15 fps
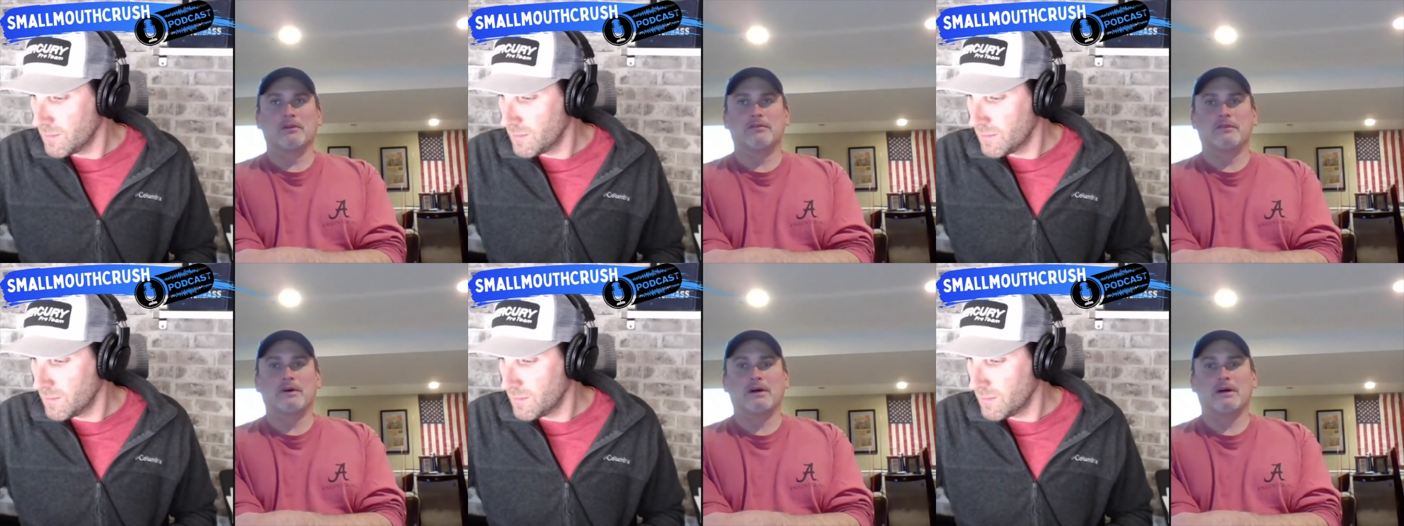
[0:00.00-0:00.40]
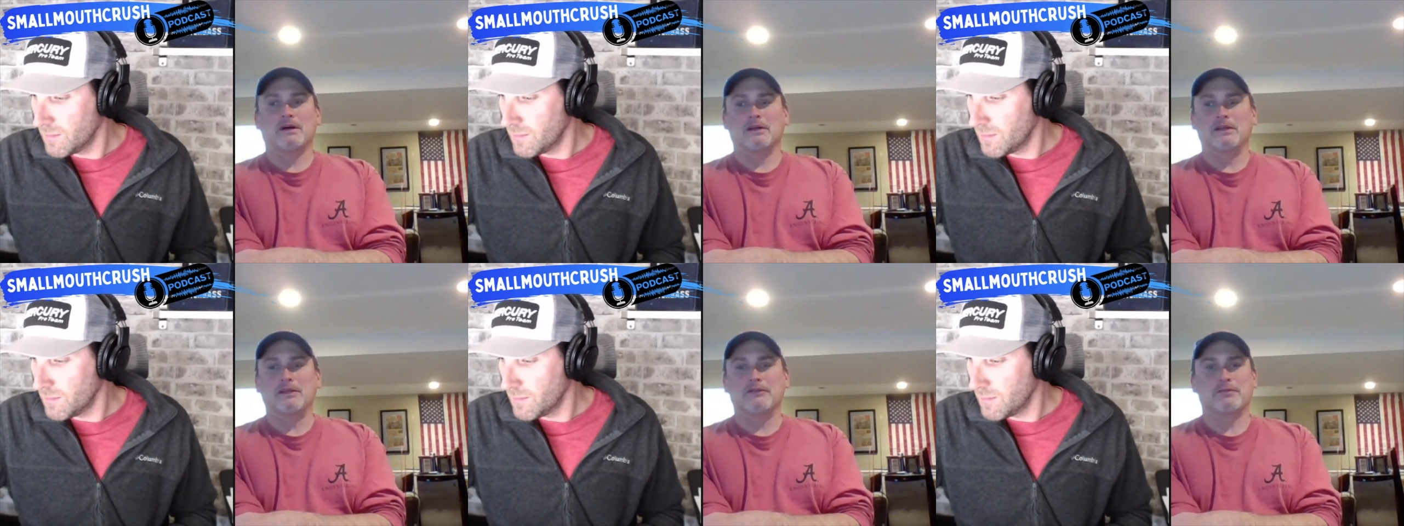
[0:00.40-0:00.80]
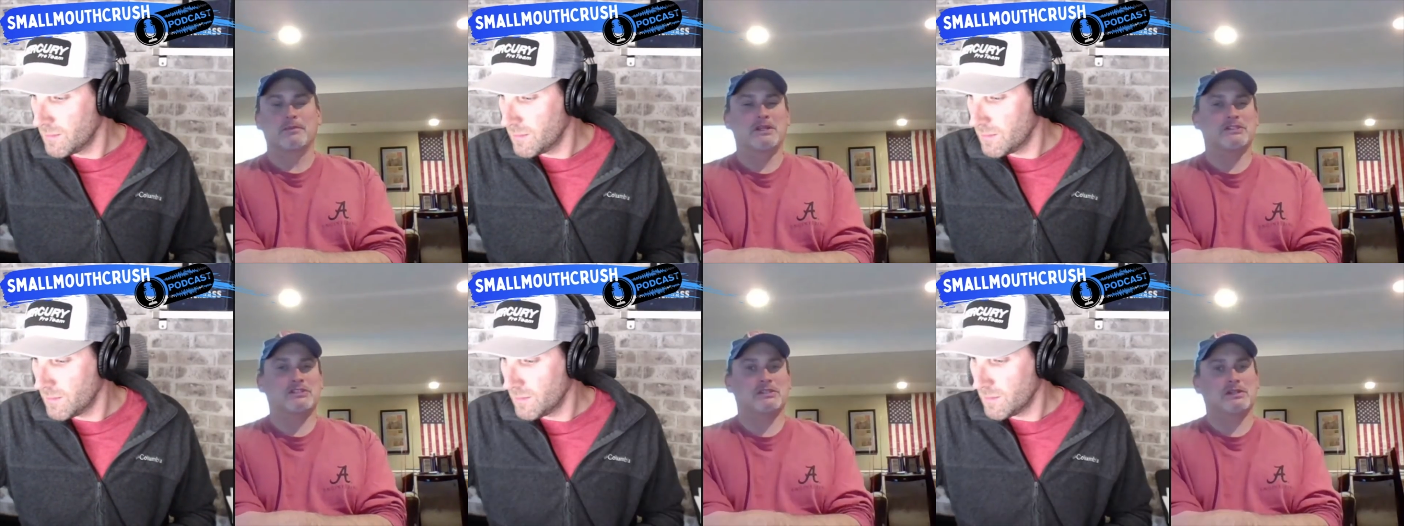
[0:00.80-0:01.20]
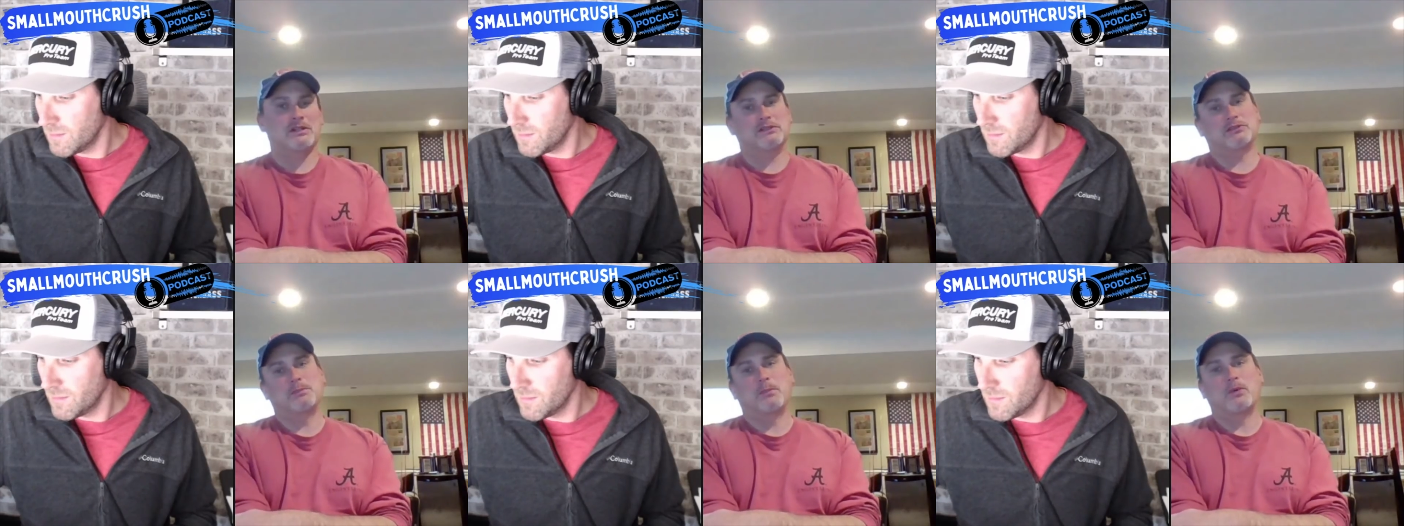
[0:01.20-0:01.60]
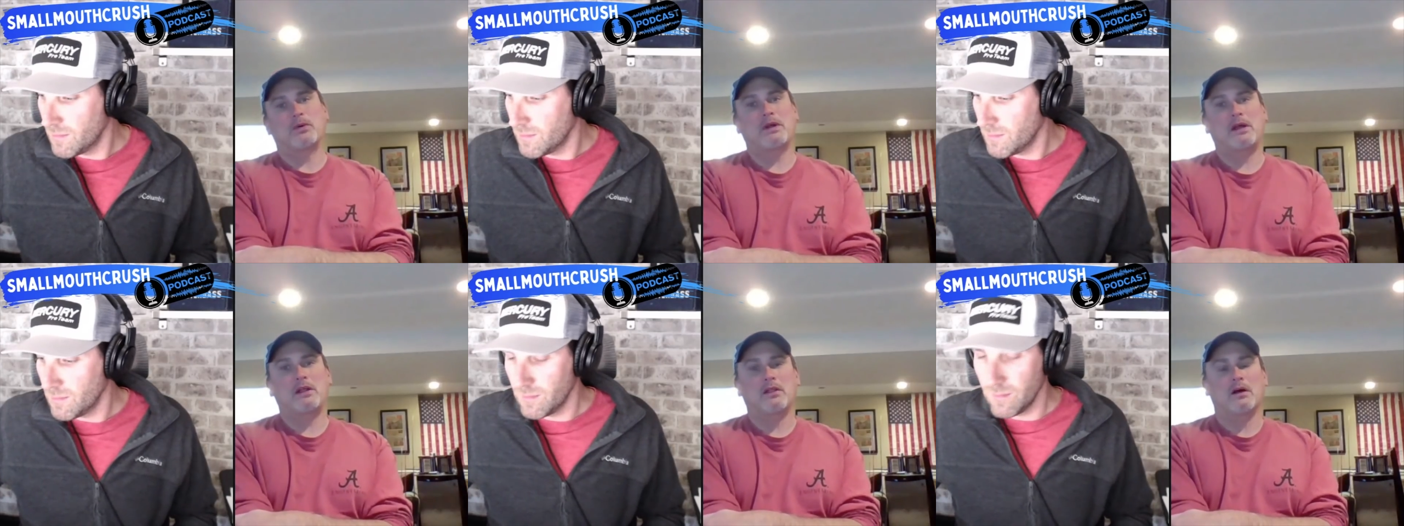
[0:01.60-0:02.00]
Speaker 1: of uh, information on the
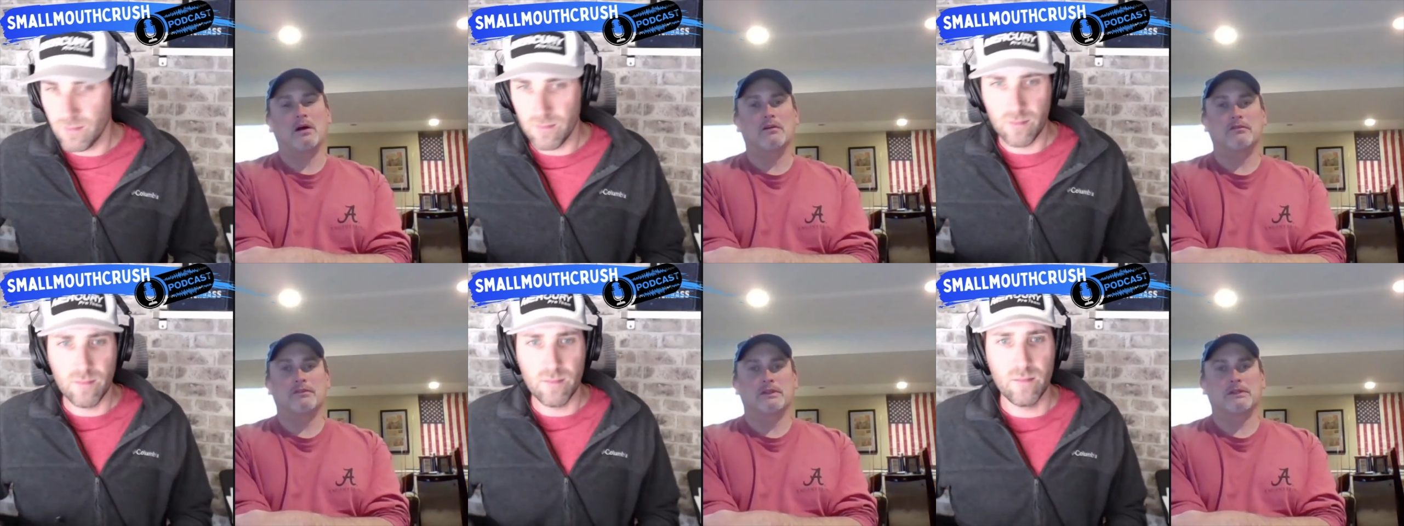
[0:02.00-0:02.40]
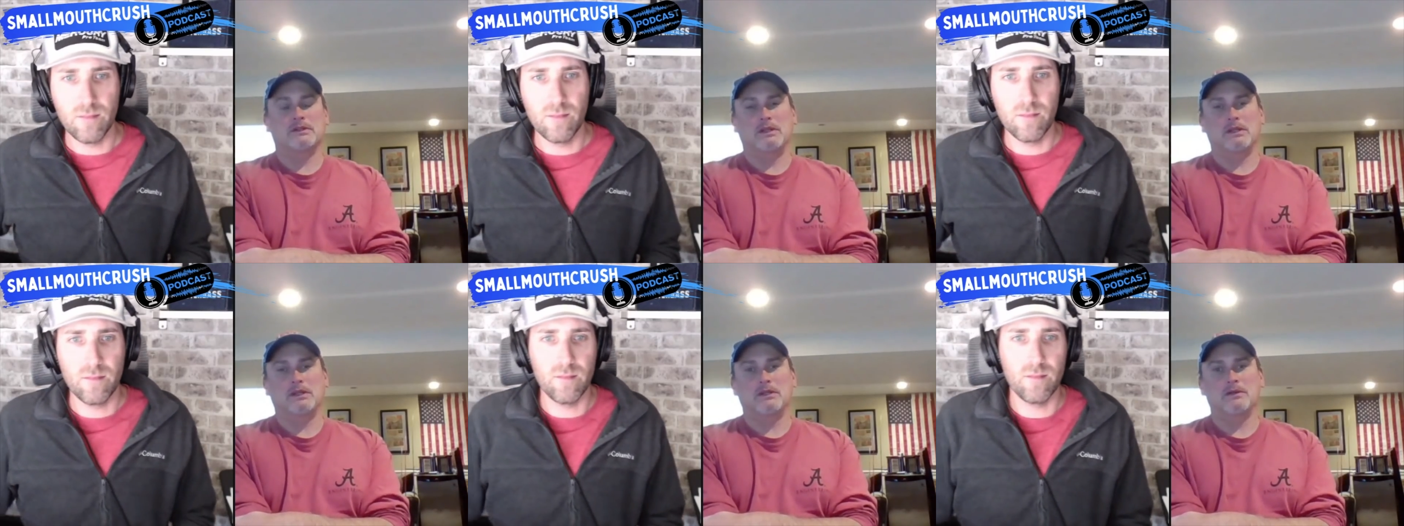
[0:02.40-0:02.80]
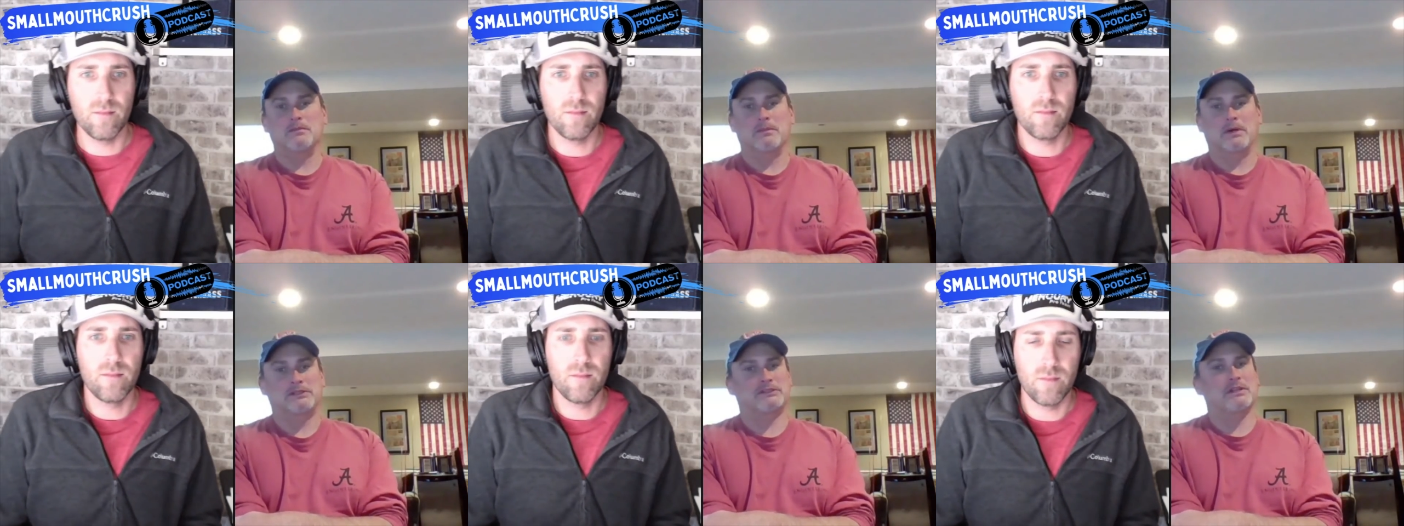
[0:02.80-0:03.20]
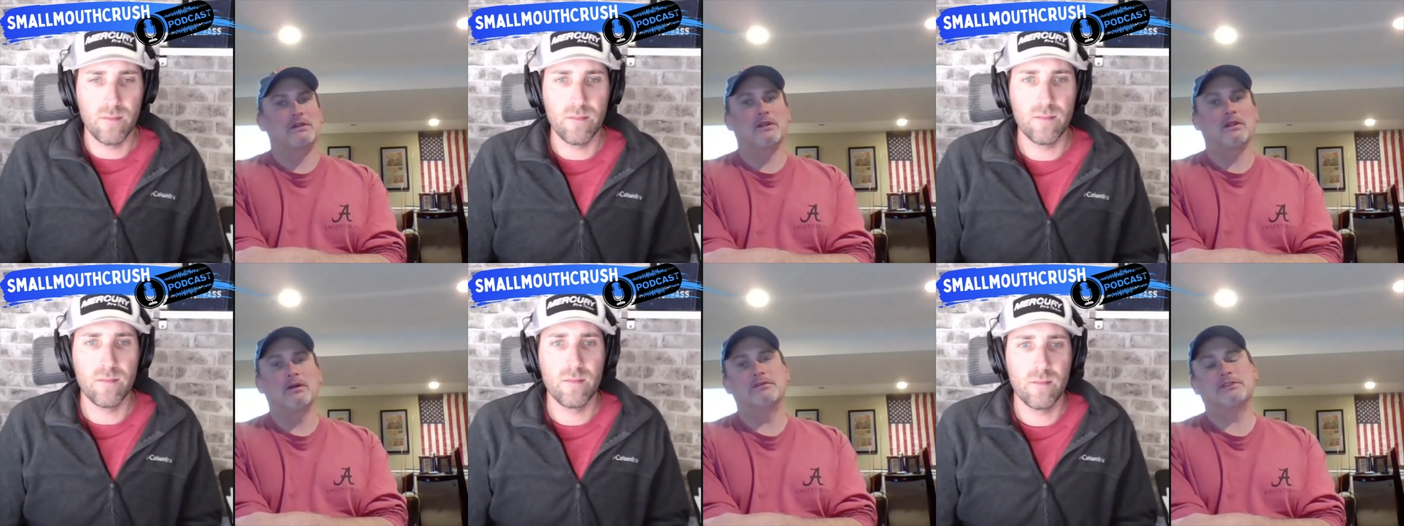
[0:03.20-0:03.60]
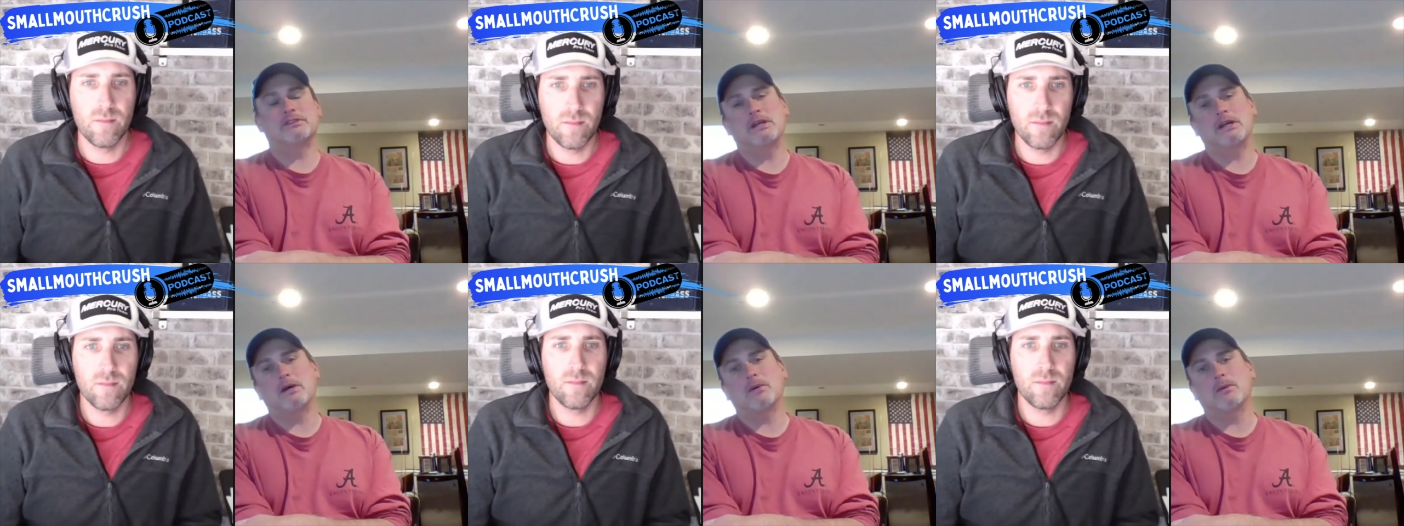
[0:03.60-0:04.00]
sport i love and and my son loves
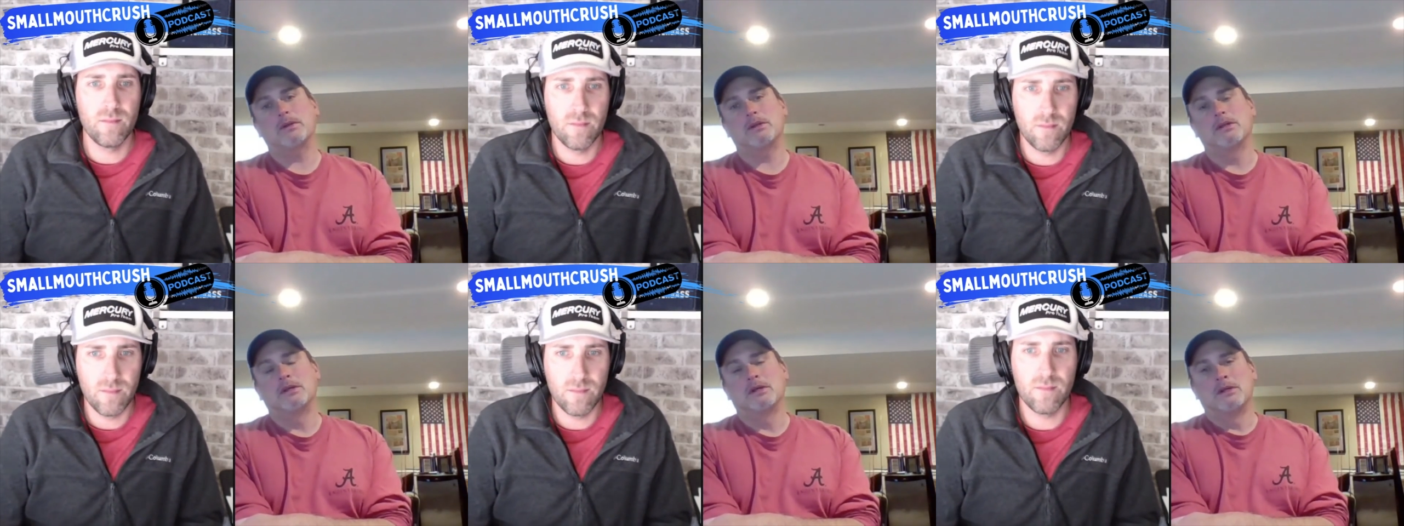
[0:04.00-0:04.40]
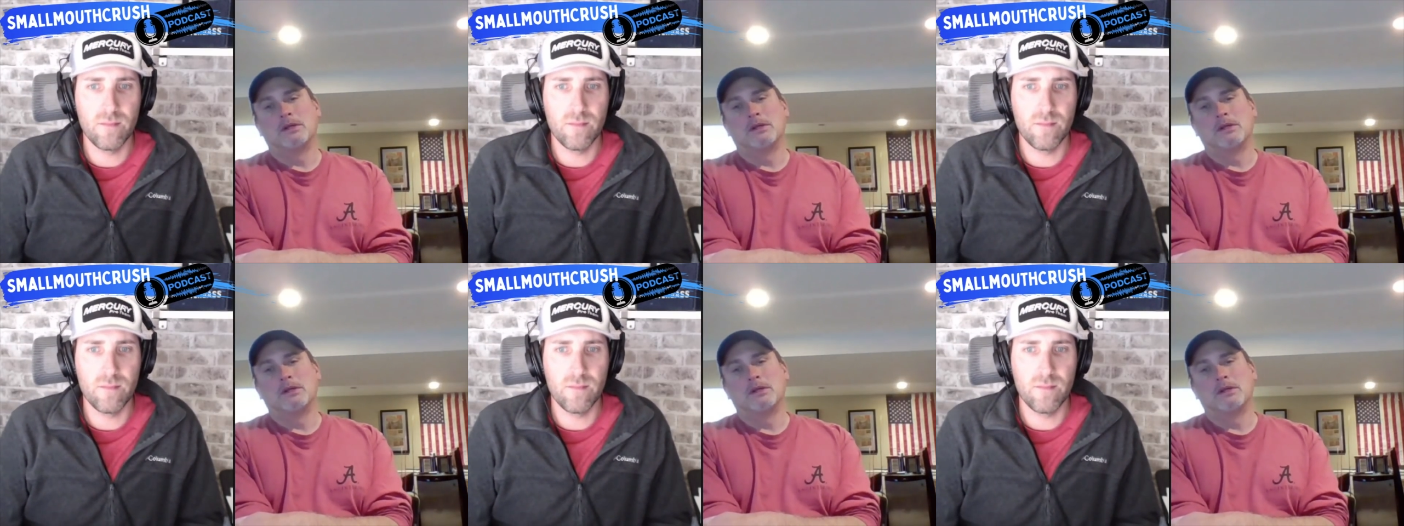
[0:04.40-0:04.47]
now and